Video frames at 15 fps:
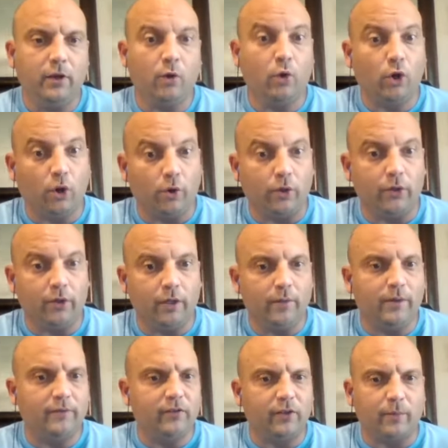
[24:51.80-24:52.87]
Currently
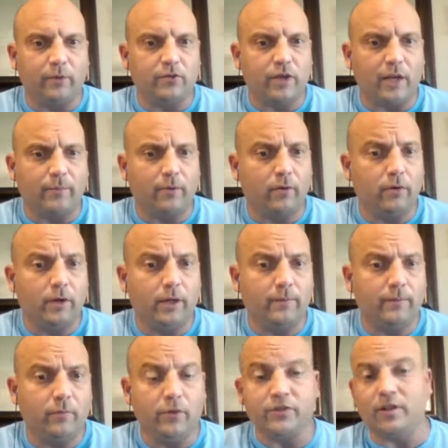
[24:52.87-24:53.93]
we have a summer track
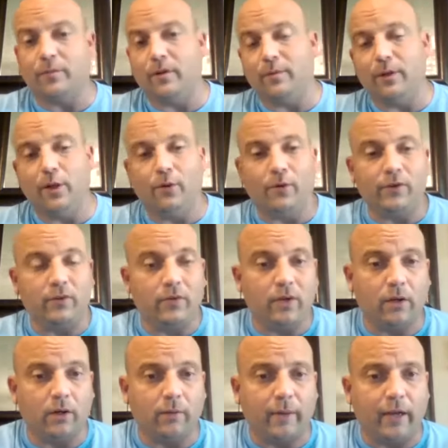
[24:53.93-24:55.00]
program, which I'm going to be going to
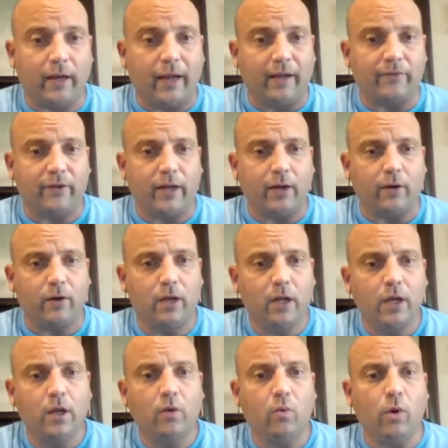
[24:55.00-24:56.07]
here in about a half an hour,
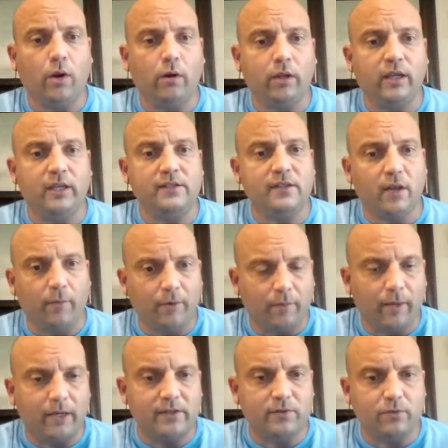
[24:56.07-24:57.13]
where kids come to
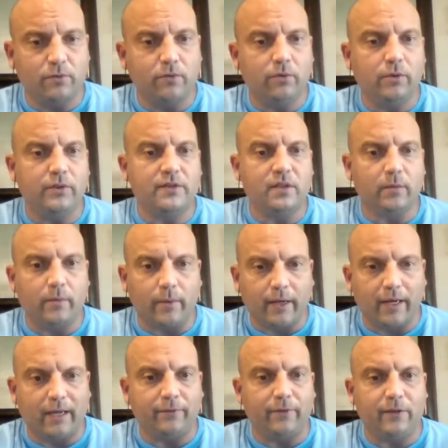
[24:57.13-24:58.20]
my school, and some of my
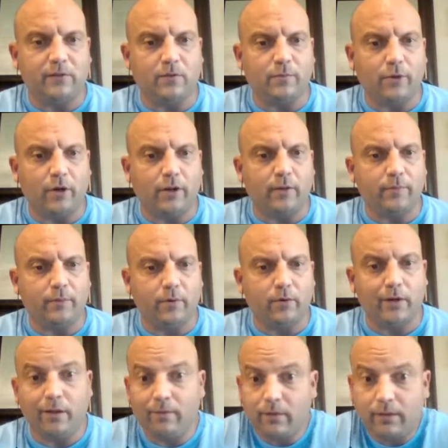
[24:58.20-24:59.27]
athletes are part of that
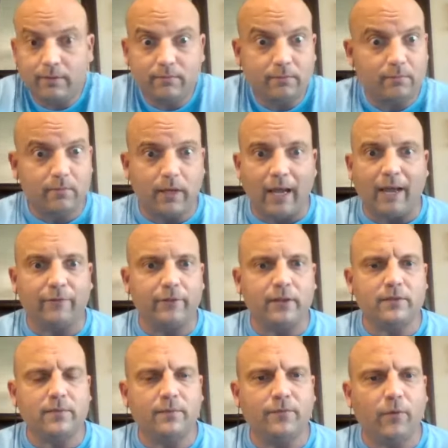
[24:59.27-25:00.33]
program, and
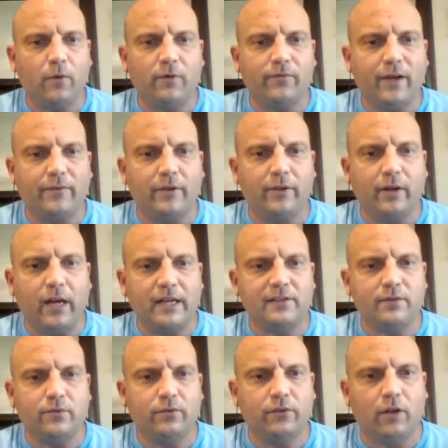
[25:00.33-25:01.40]
athletes from 4 or 5 other high
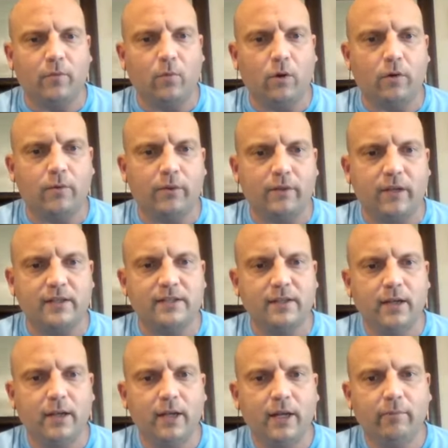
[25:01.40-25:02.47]
schools come work with us
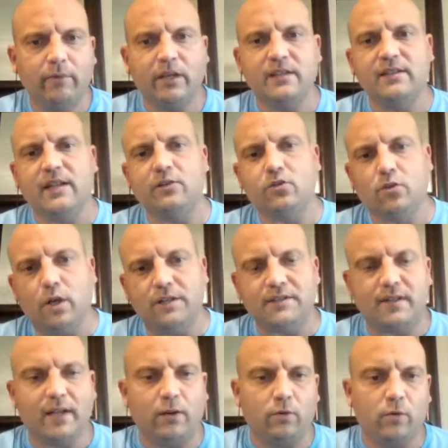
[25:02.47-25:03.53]
because I
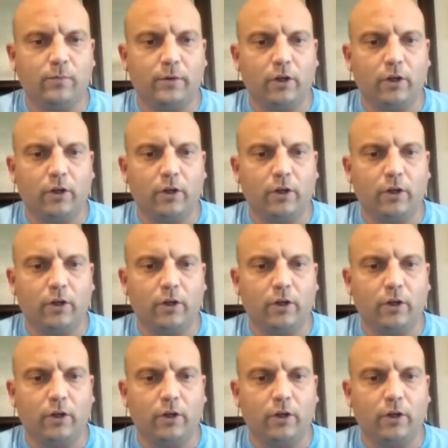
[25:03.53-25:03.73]
trust that group of